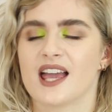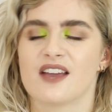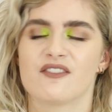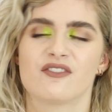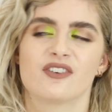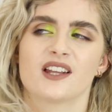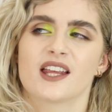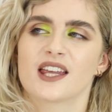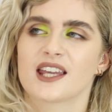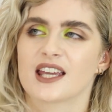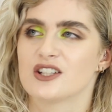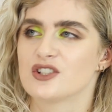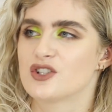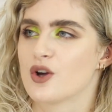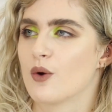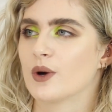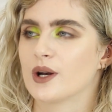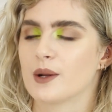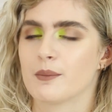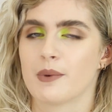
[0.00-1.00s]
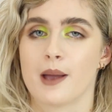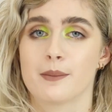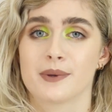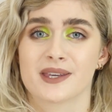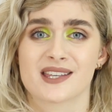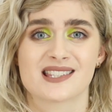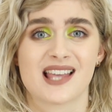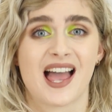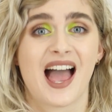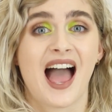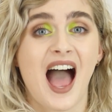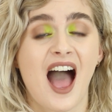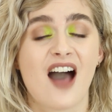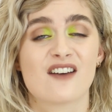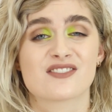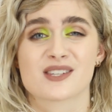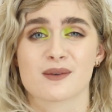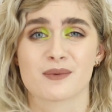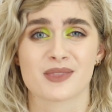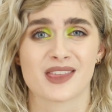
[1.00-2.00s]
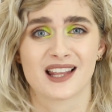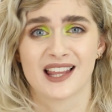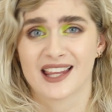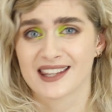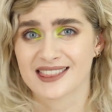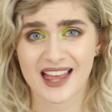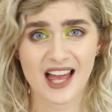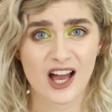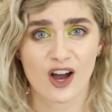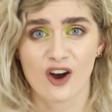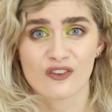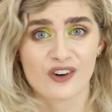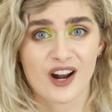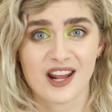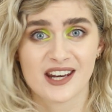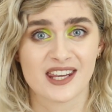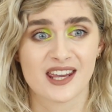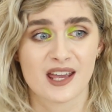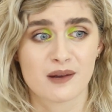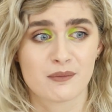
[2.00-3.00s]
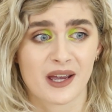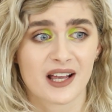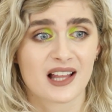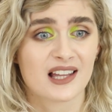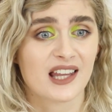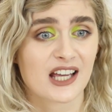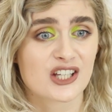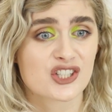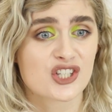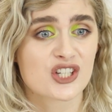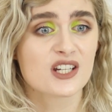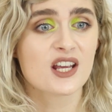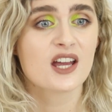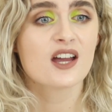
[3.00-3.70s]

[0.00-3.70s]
I feel like I don't want to buy because I have something like that already in my collection.